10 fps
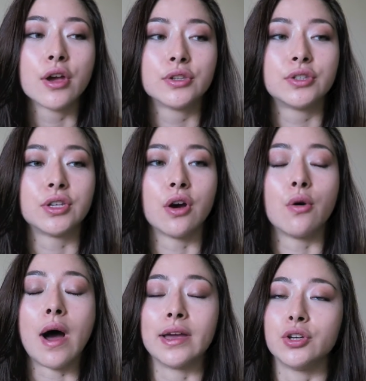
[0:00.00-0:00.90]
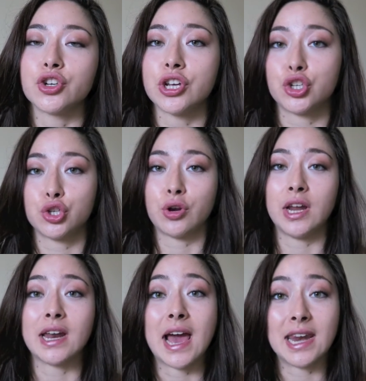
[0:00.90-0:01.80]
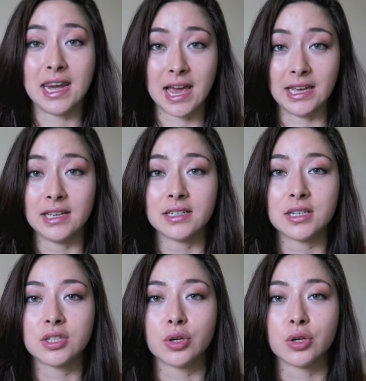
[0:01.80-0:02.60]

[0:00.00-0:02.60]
So I usually train at night,